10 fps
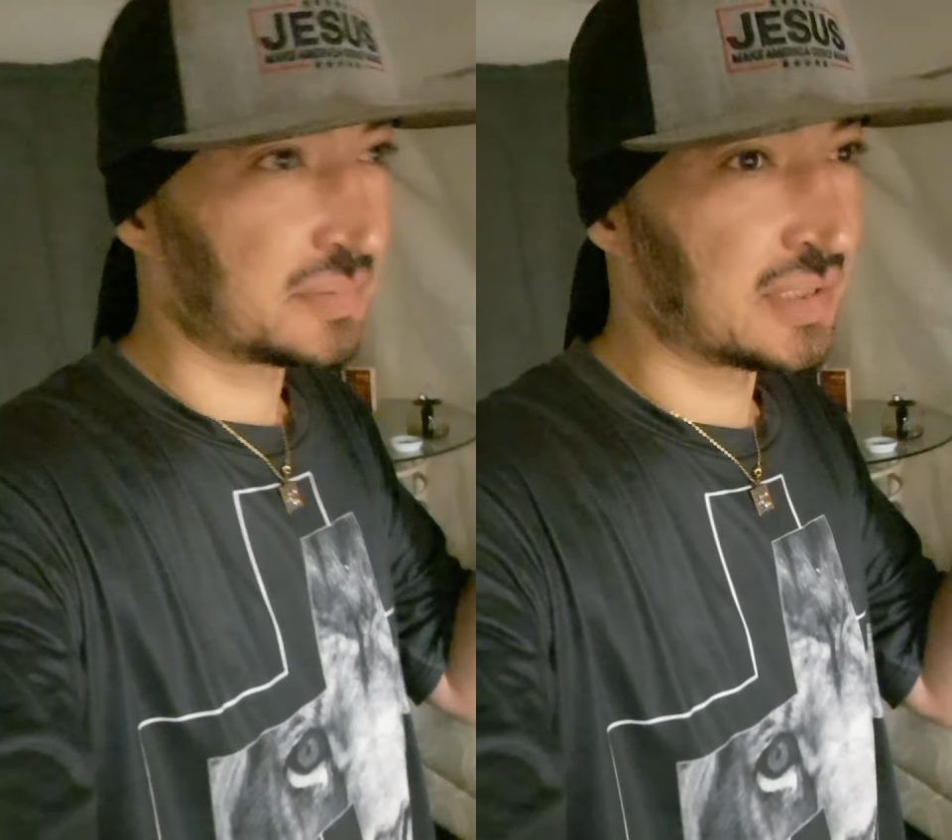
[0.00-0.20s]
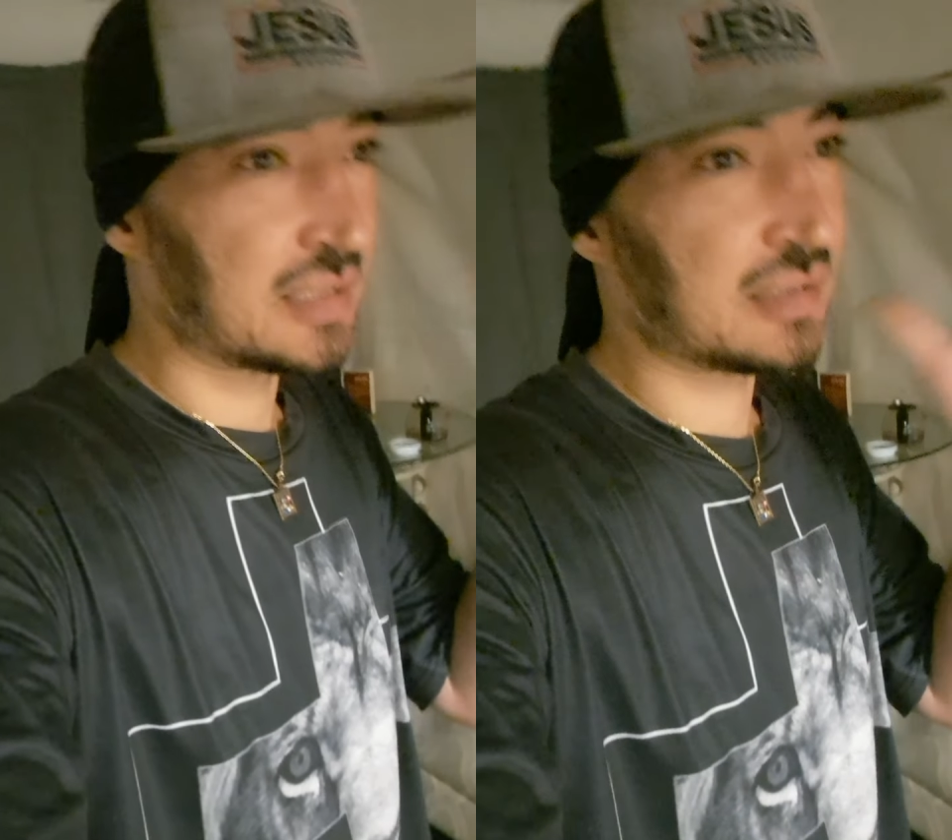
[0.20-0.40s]

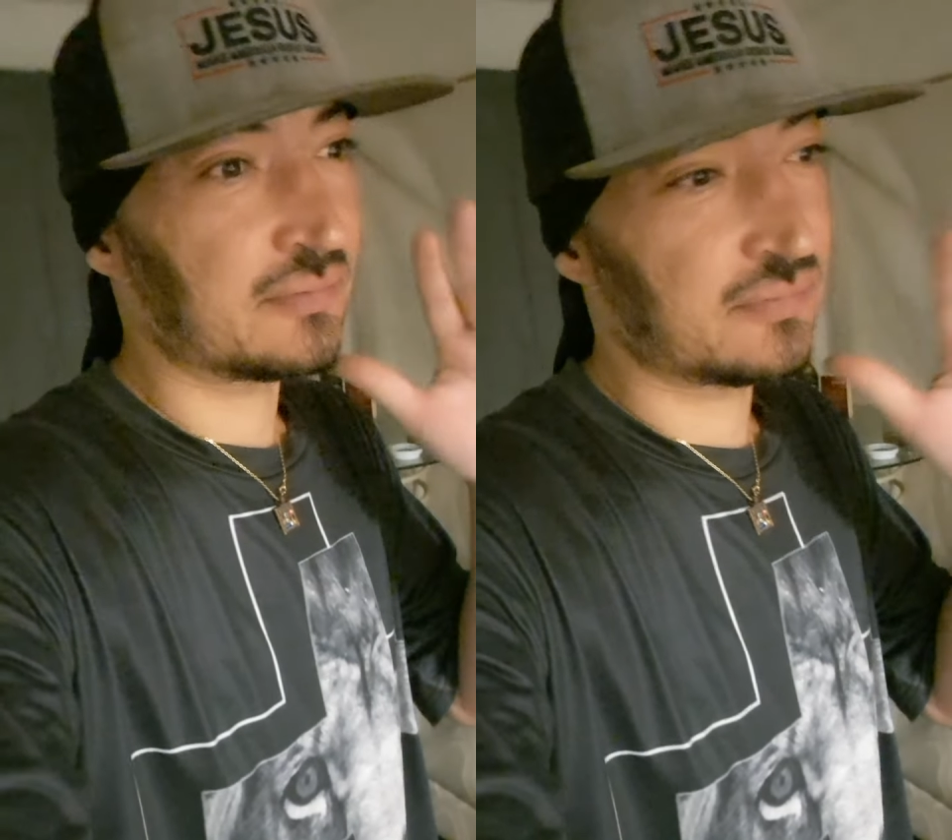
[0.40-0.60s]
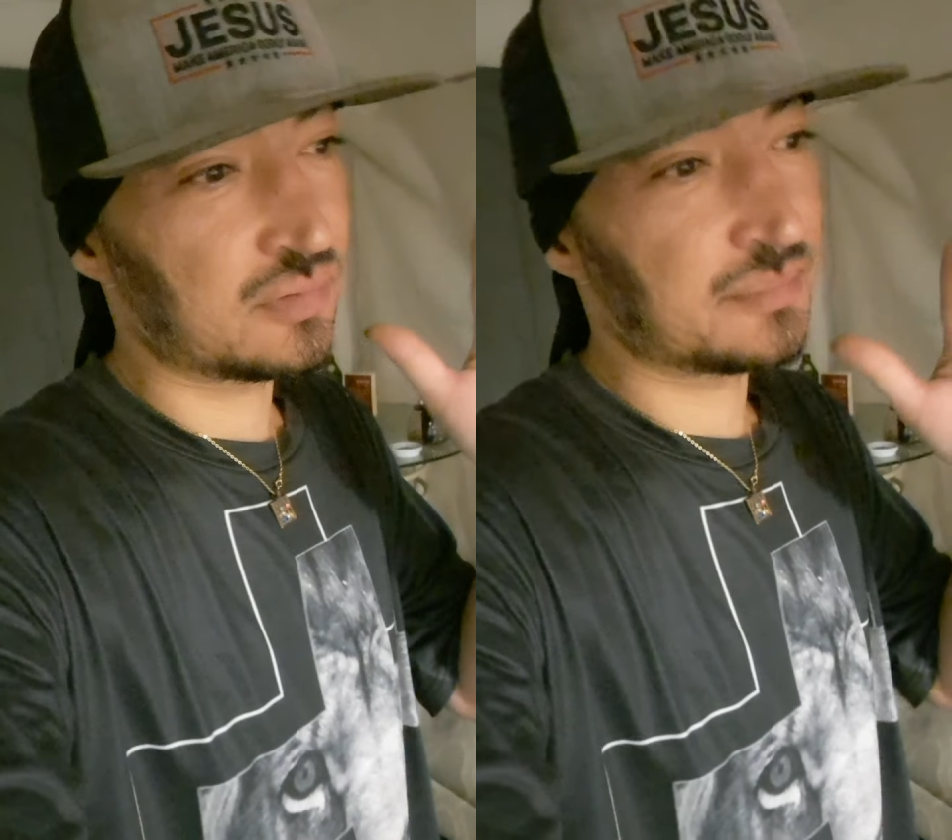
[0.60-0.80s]
Do not
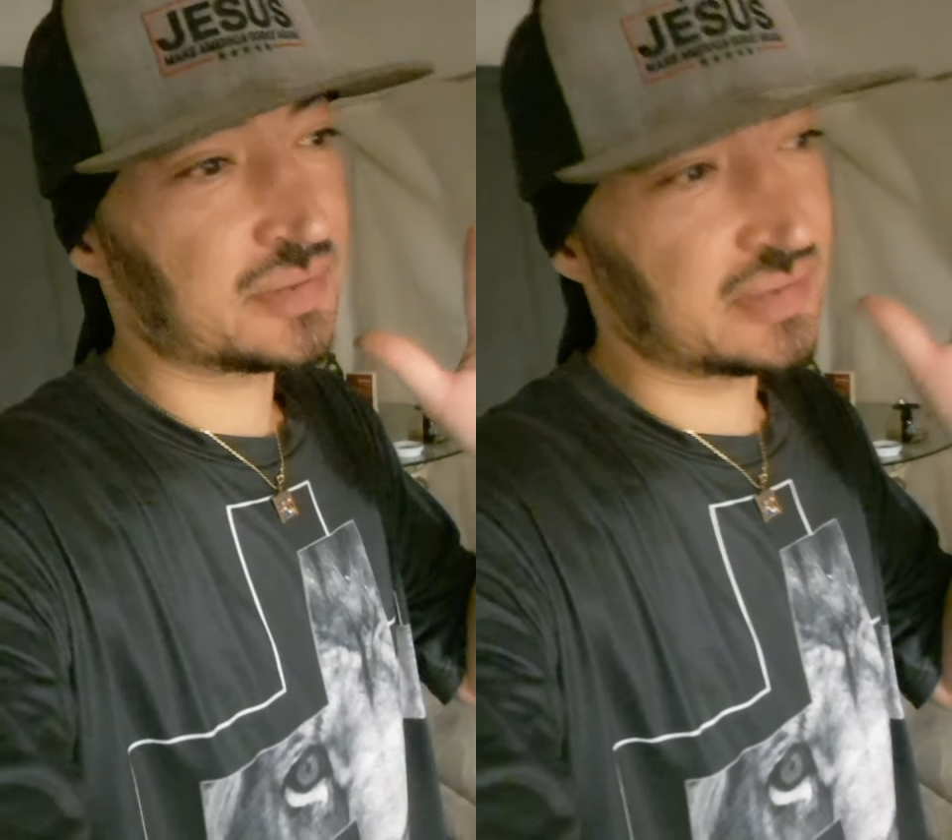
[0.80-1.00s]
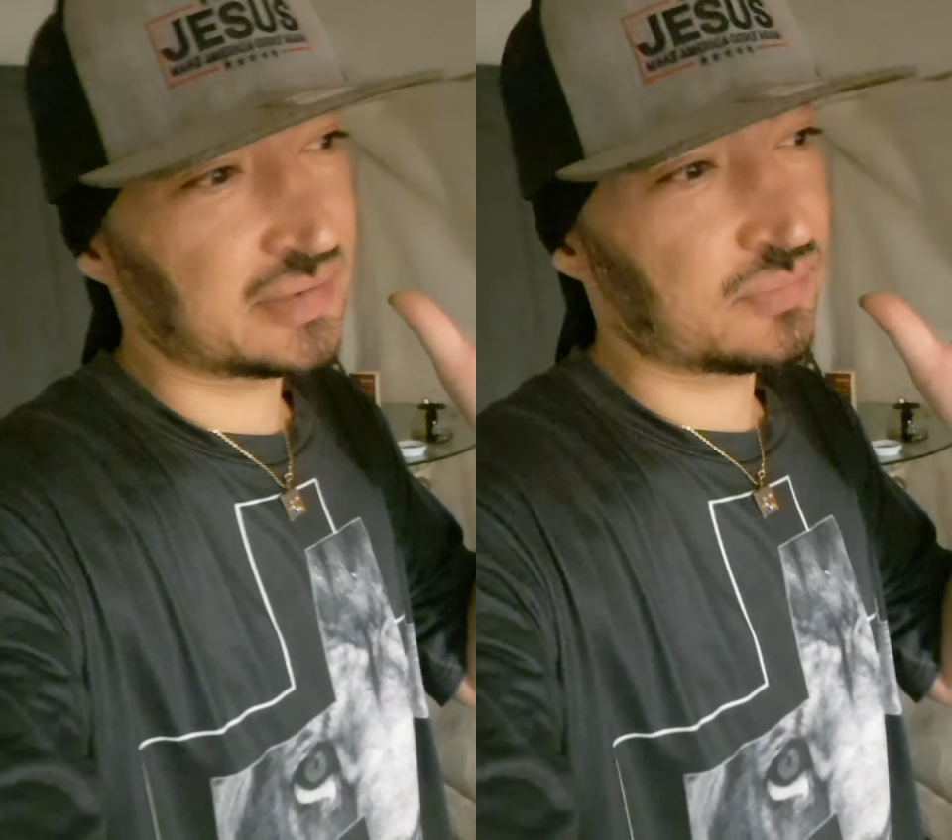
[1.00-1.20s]
conform
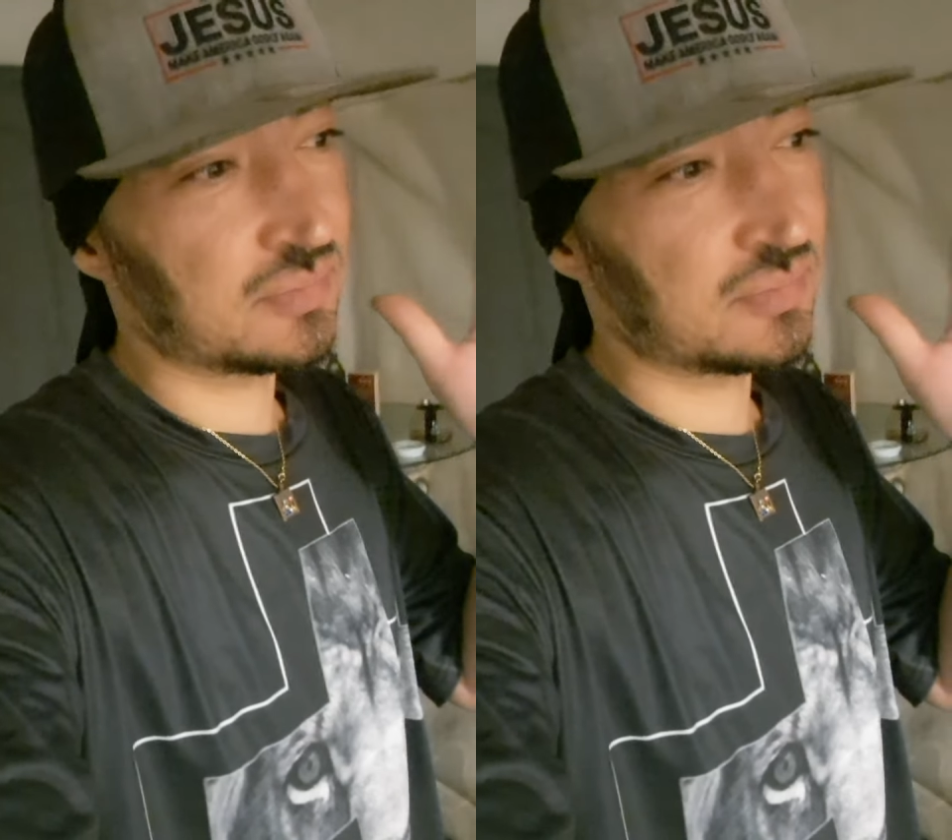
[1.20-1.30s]
to this